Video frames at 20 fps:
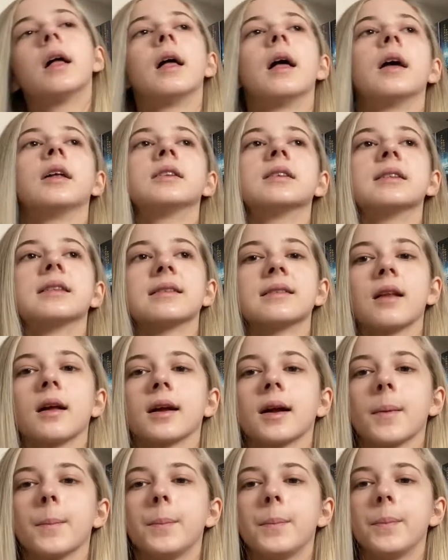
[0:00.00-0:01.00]
to this like
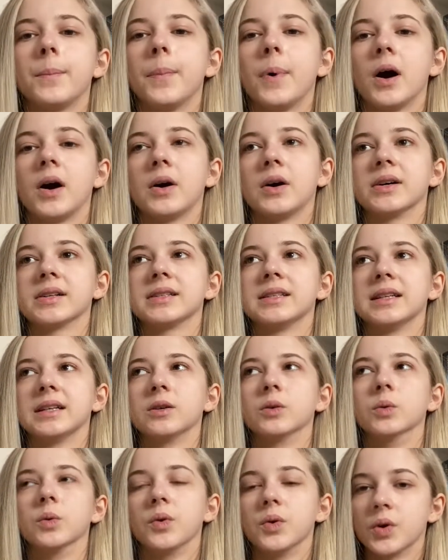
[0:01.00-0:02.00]
party
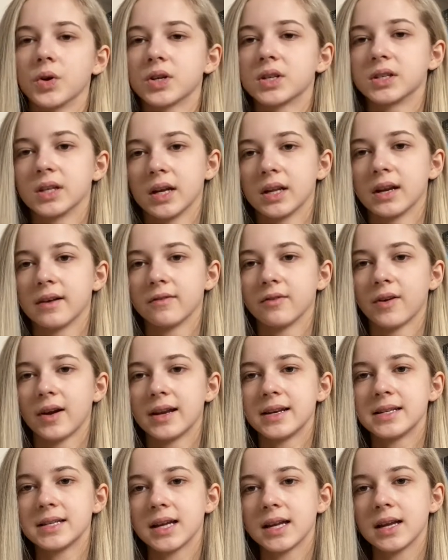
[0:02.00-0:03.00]
called Nocturne
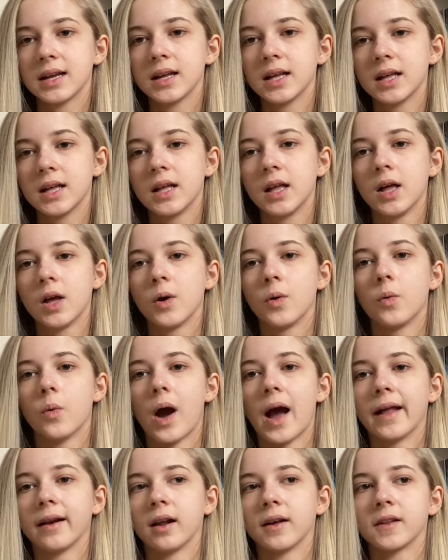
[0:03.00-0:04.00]
Neverending,
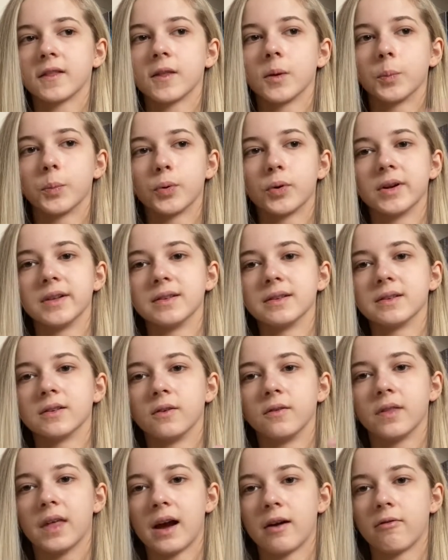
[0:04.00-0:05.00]
and like the prince
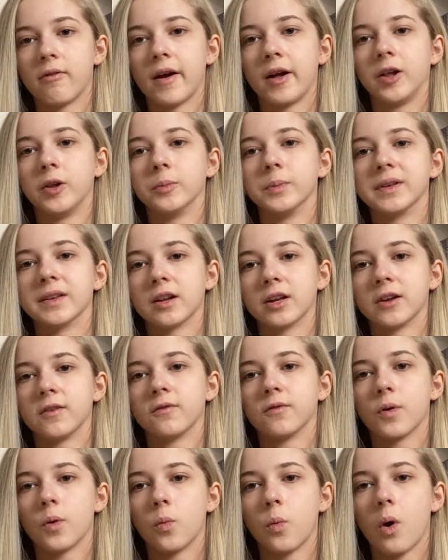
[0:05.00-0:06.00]
of that realm is looking
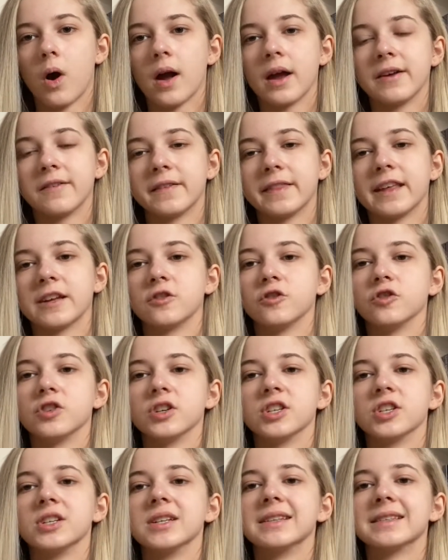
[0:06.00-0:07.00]
for a wife, and their
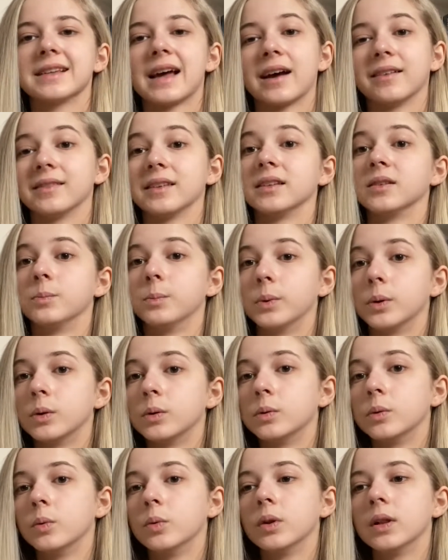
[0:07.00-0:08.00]
tradition is to have this
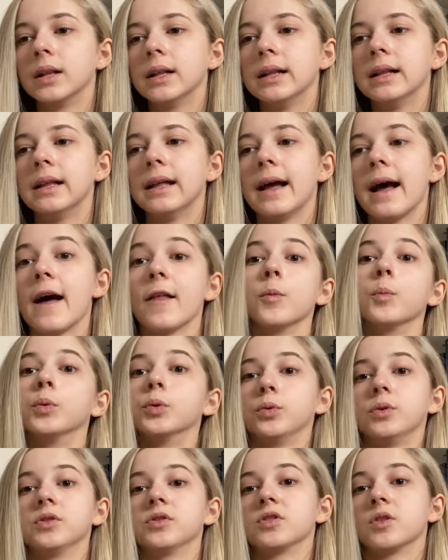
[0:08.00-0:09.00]
ball, and the ball
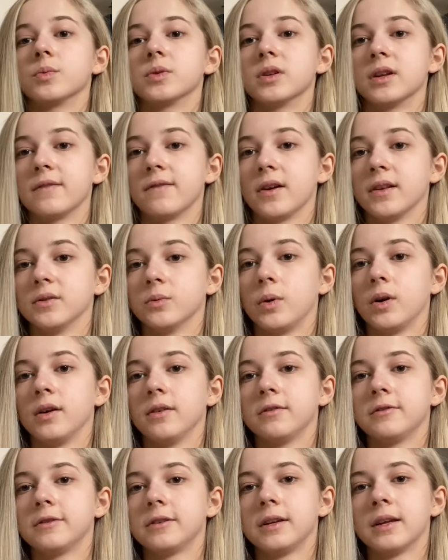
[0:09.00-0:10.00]
doesn't stop until he finds a wife.
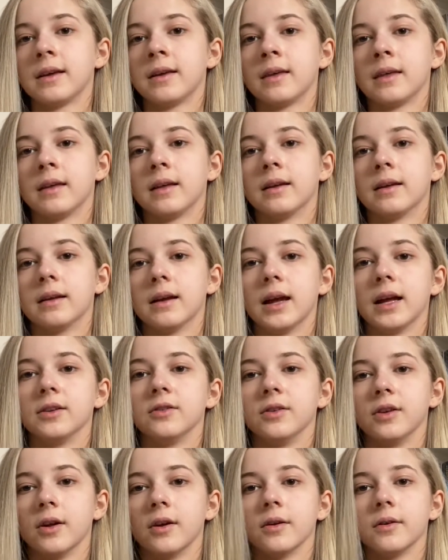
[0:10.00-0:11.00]
And, you
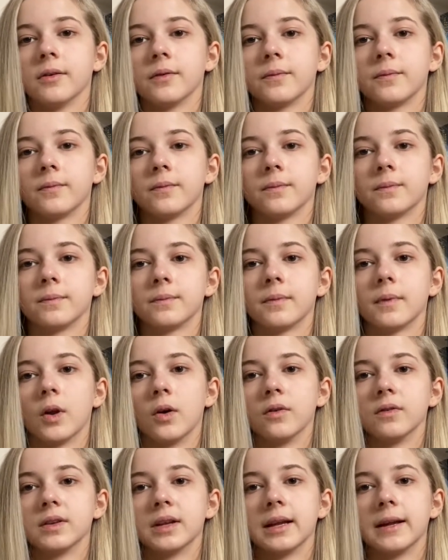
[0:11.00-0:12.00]
know,
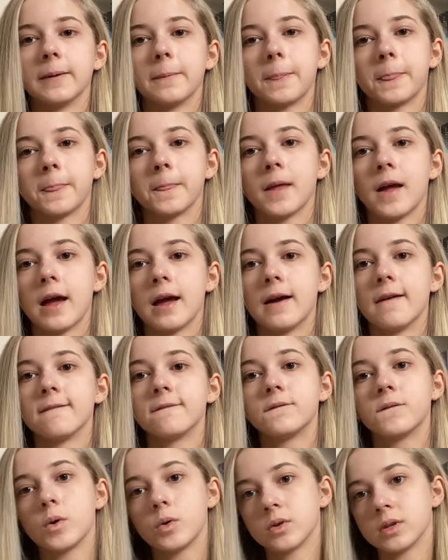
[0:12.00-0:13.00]
obviously
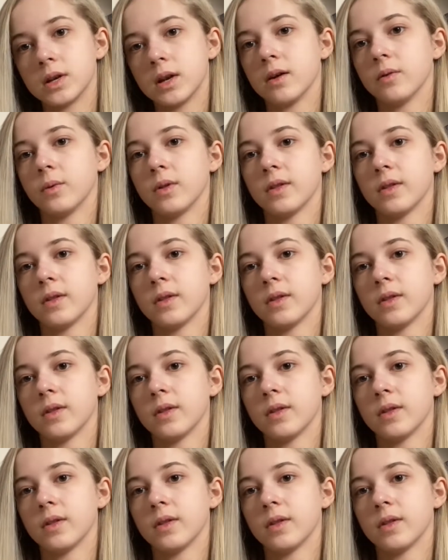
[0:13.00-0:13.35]
falls in love with